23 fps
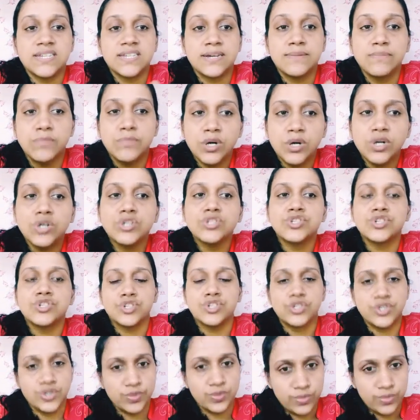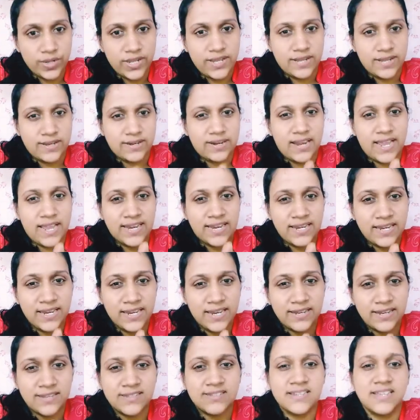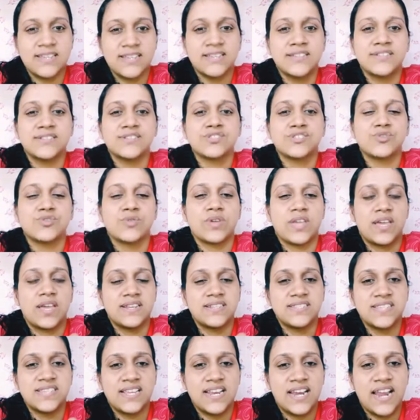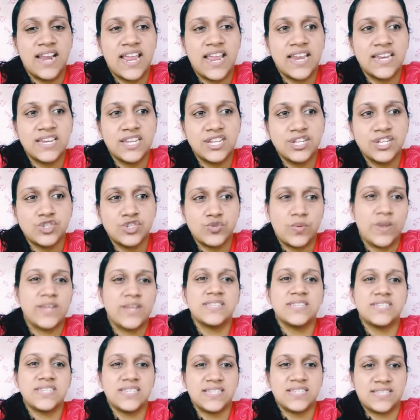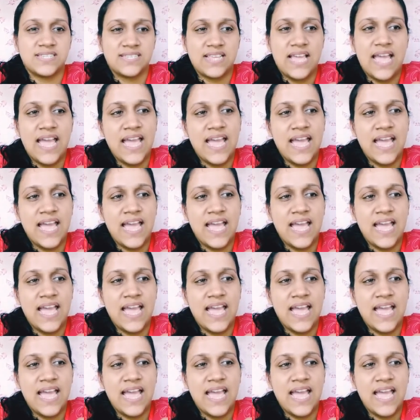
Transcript: emerged during 1910s, you can say 1920s,